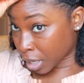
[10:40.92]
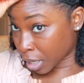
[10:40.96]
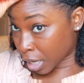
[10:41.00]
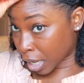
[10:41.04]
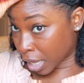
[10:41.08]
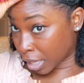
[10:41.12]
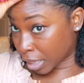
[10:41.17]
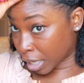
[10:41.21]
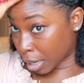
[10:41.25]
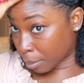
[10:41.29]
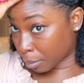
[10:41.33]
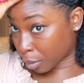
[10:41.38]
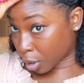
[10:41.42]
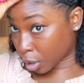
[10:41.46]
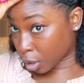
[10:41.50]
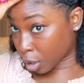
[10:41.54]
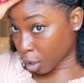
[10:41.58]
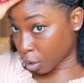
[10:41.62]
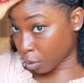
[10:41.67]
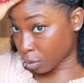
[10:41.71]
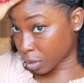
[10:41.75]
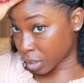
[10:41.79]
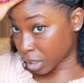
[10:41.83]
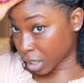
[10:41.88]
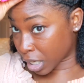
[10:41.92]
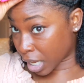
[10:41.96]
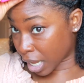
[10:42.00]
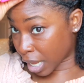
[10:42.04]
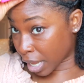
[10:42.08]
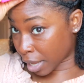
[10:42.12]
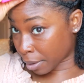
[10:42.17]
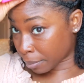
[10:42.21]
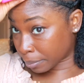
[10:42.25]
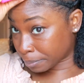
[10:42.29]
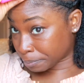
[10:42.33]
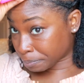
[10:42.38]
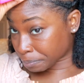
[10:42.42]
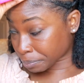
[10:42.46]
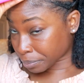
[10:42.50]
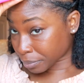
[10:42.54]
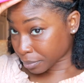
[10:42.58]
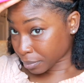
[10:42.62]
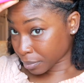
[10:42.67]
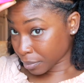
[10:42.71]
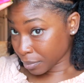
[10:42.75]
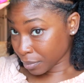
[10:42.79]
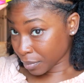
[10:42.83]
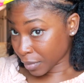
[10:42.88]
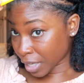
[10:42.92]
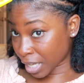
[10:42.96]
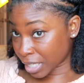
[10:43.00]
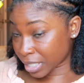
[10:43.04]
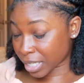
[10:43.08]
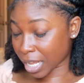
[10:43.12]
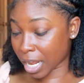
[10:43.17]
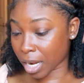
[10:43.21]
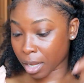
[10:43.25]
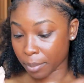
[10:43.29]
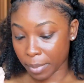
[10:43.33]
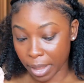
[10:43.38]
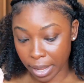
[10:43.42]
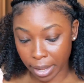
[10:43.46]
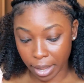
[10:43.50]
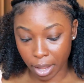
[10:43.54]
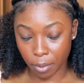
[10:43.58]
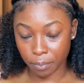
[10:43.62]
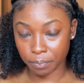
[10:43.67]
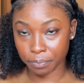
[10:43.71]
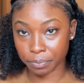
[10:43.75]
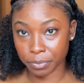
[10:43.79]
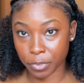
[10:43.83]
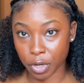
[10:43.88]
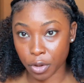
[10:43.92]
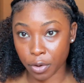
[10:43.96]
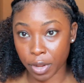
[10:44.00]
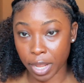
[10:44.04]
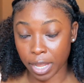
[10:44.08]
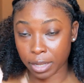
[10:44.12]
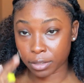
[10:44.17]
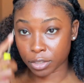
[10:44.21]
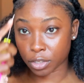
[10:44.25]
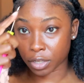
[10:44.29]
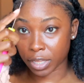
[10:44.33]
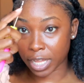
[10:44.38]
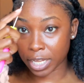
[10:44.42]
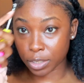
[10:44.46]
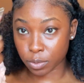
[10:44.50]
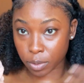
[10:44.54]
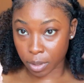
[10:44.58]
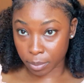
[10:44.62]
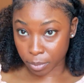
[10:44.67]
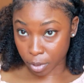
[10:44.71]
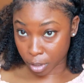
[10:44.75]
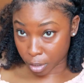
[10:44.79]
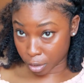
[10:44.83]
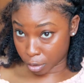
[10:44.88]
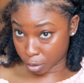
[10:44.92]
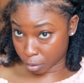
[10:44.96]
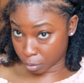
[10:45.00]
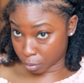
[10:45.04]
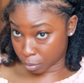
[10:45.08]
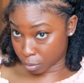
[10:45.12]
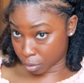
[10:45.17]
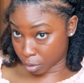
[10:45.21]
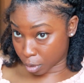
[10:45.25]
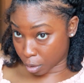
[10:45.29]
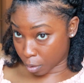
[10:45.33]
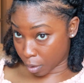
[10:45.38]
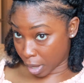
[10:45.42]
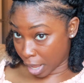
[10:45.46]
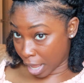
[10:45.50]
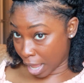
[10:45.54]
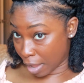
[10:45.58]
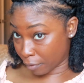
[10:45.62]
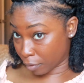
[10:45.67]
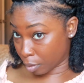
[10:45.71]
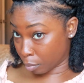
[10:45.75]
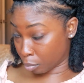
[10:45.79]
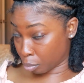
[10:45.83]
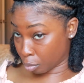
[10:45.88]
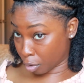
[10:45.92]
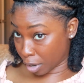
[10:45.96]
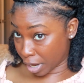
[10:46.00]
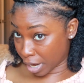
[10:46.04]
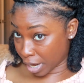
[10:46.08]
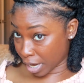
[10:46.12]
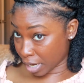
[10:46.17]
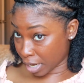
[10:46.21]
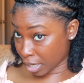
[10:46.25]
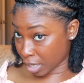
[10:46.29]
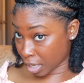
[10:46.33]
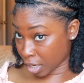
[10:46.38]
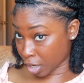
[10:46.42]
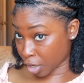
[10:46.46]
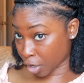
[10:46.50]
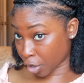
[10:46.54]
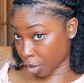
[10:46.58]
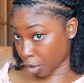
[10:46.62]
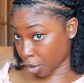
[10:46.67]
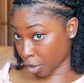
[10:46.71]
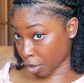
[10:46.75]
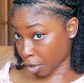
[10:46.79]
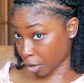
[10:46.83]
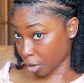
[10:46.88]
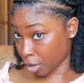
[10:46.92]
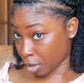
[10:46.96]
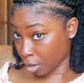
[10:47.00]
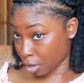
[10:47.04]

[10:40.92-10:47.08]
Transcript: and then I'm closing it and sliding back out. Okay, so that's what I'm gonna do. So I have a braid here